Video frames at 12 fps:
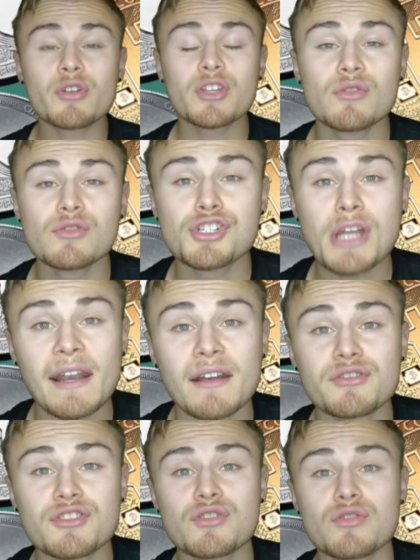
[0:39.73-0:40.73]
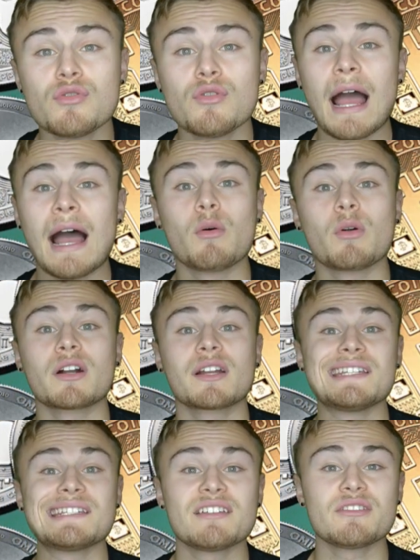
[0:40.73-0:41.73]
huge shout out to our
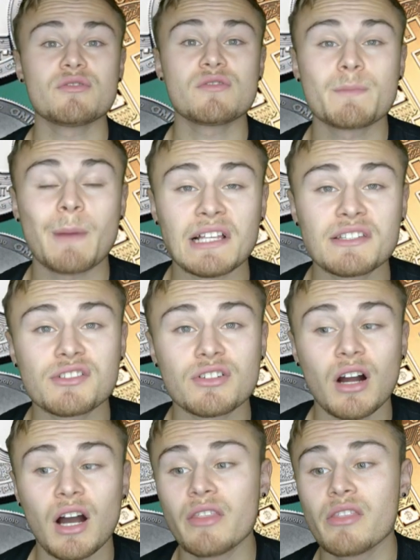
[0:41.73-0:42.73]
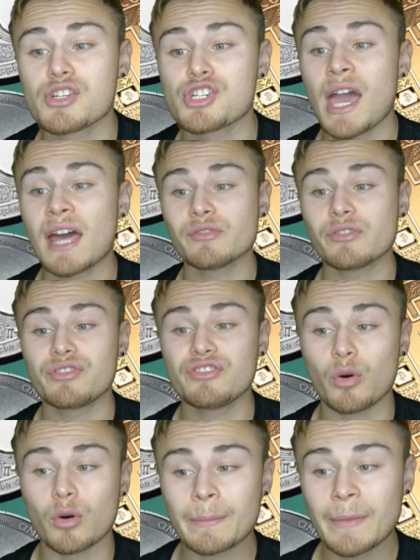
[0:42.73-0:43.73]
continued sponsor on the channel,
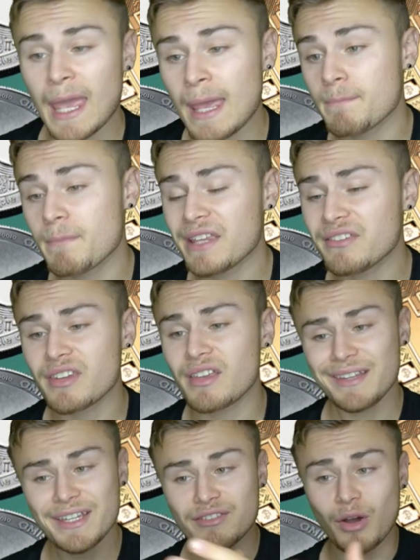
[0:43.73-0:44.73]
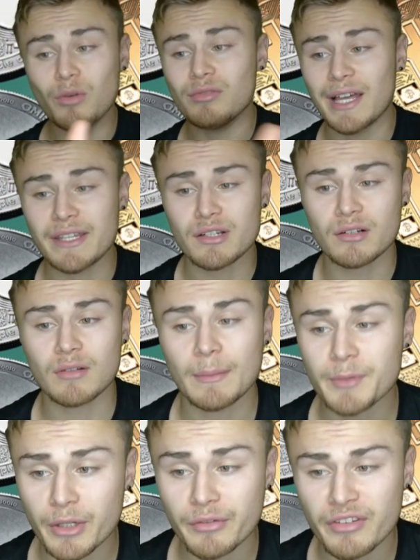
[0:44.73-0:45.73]
StormGAIN. Basically, don't let your
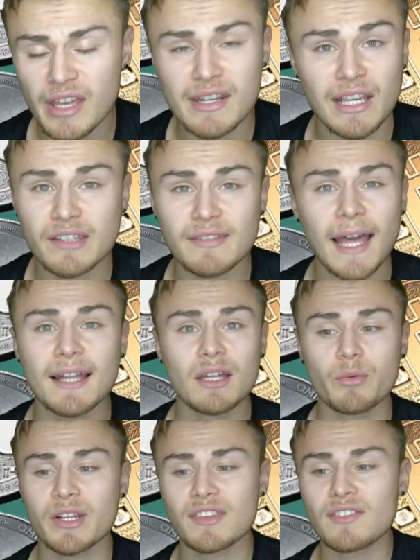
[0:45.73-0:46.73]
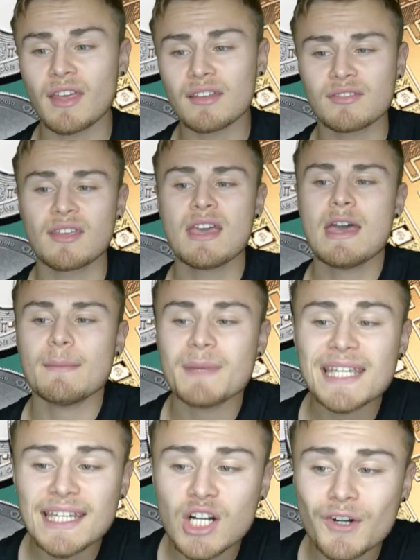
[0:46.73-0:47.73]
crypto sit exactly what it says.
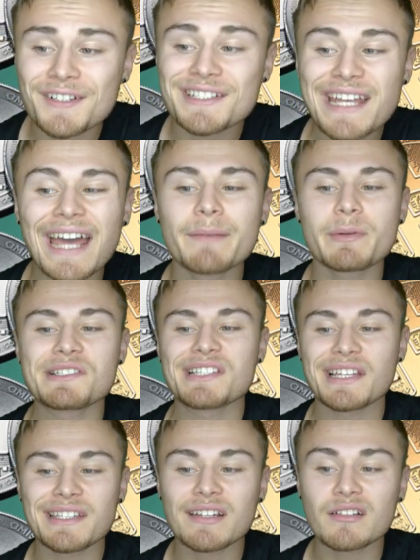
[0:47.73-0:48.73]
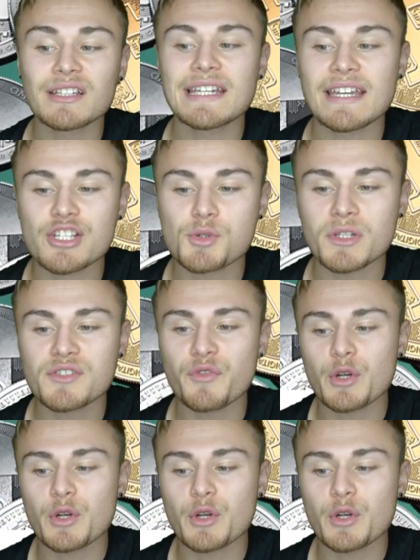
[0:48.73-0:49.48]
Make it earn 10% yearly interest for